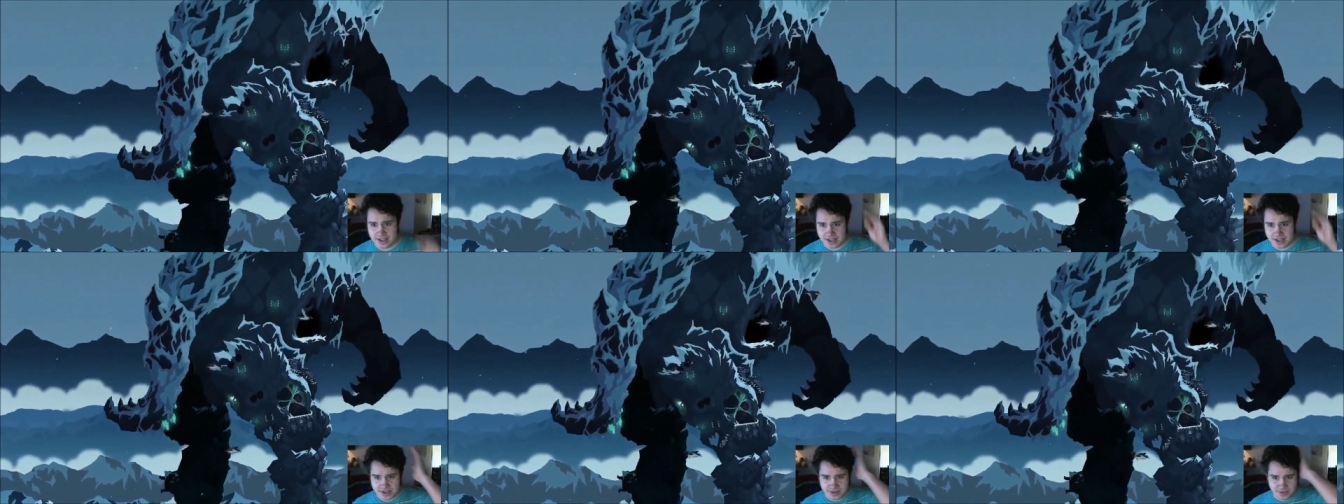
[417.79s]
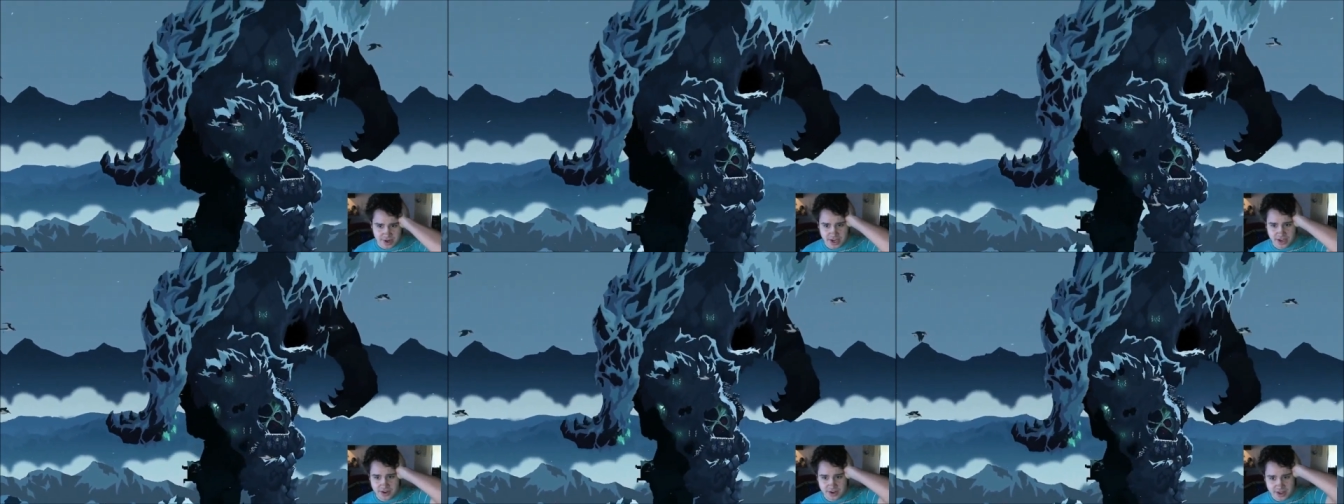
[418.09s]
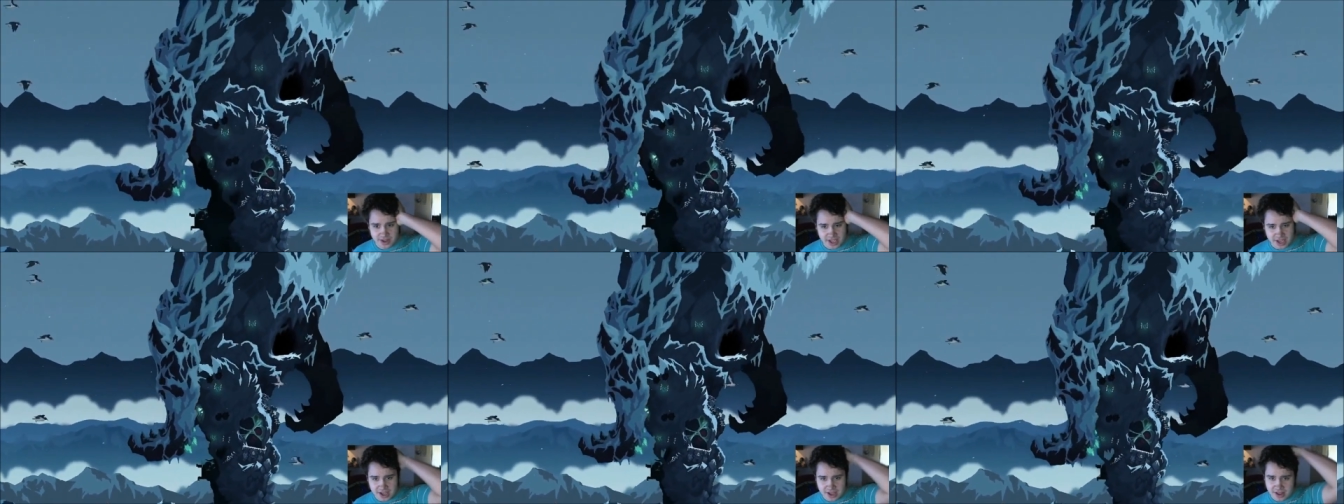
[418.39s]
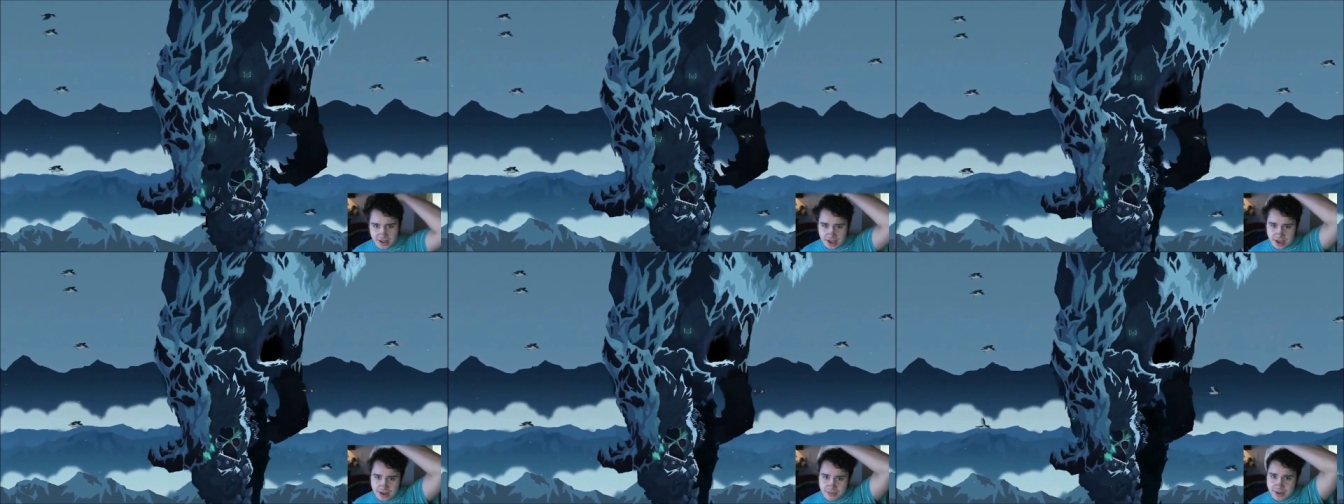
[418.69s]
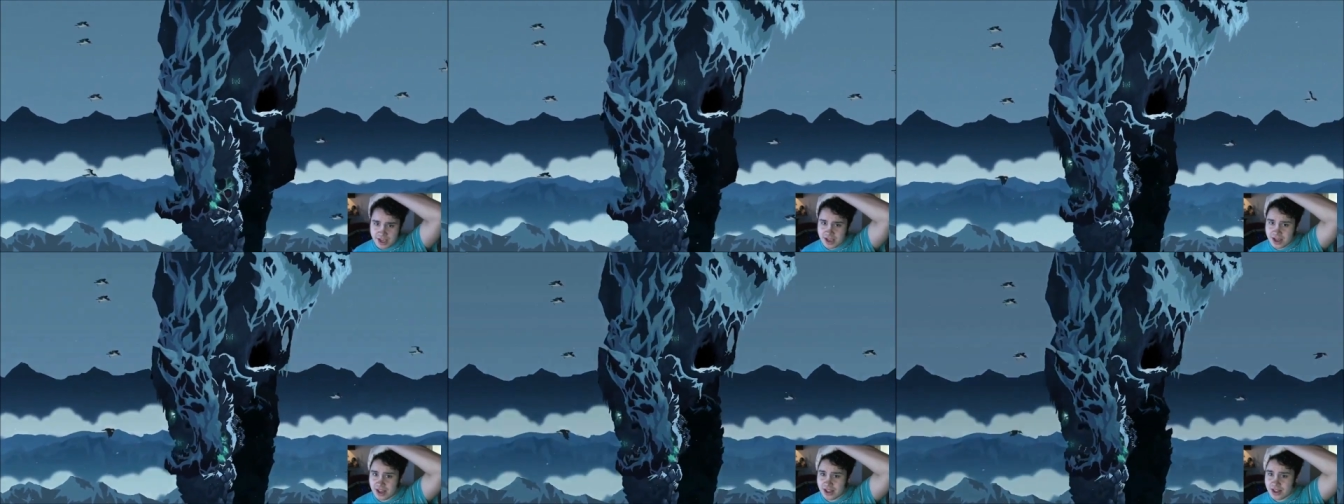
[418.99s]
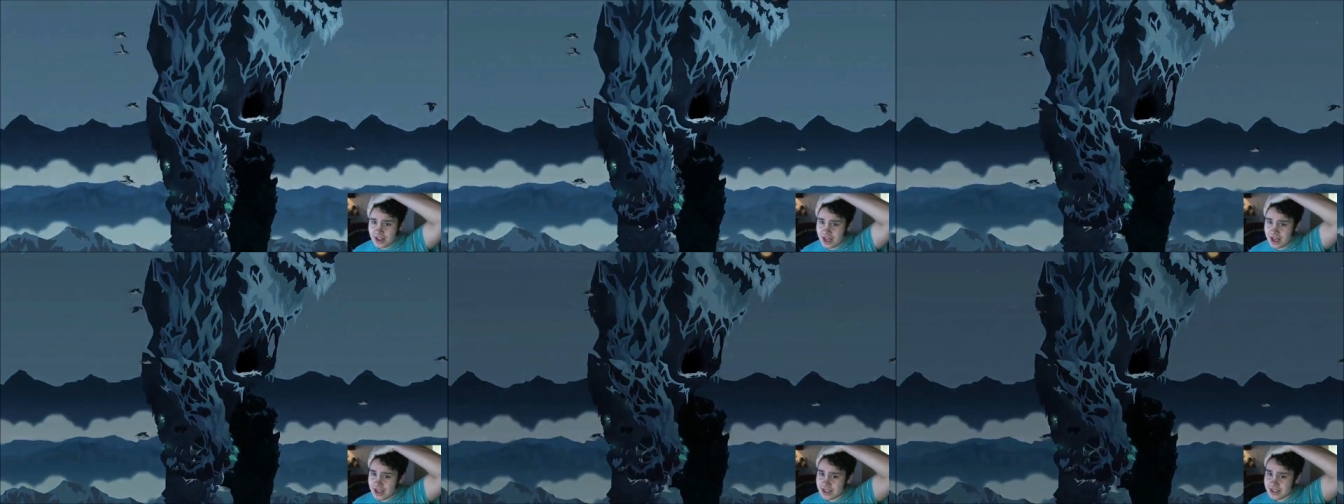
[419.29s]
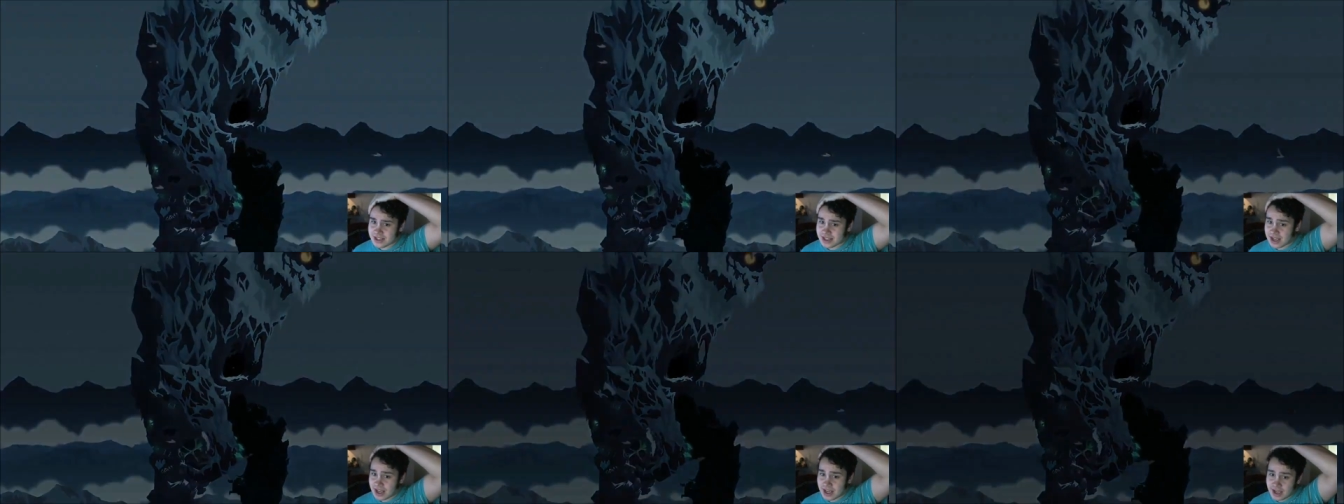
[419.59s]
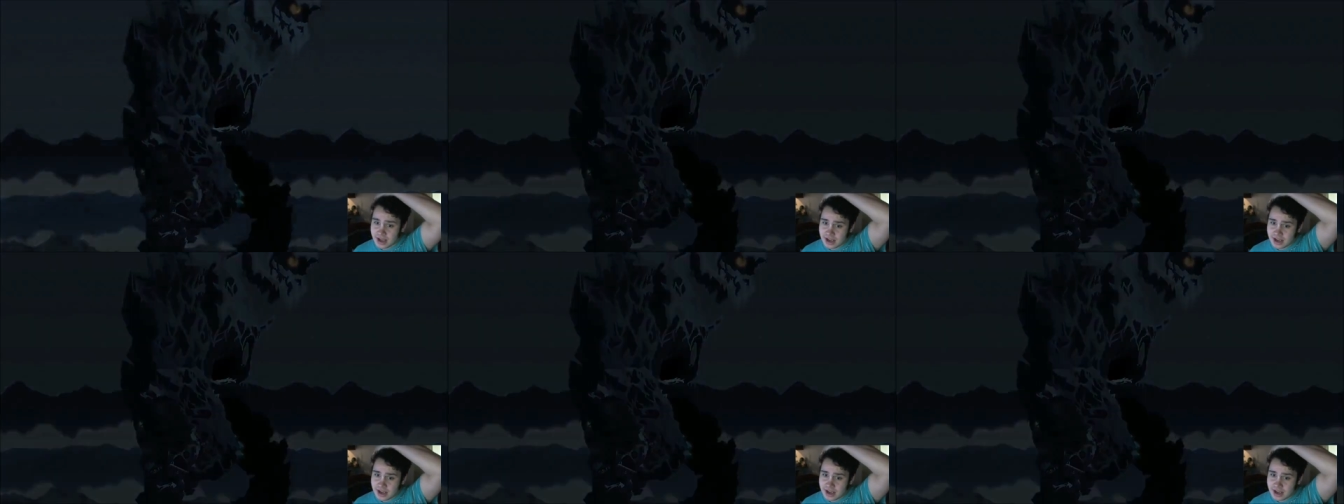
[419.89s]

That's right, you're like climbing colossi.